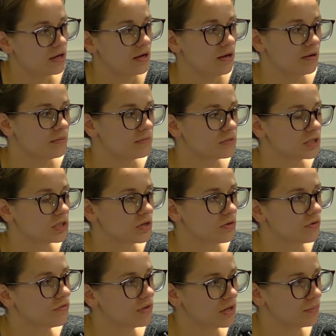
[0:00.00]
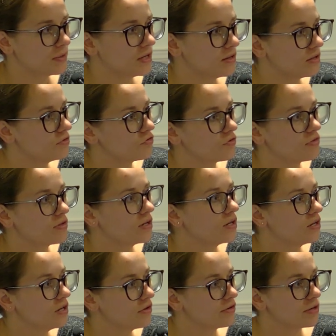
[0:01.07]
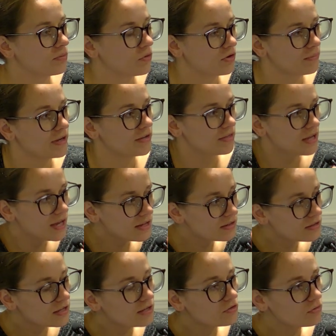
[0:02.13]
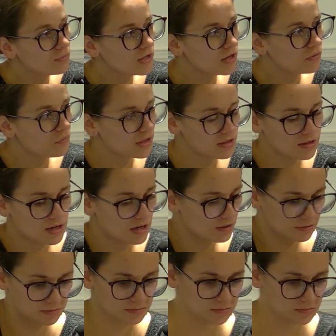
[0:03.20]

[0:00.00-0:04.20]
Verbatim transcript: Um, so if anybody's interested in hearing more about that, that'll be hmm. on Wednesday.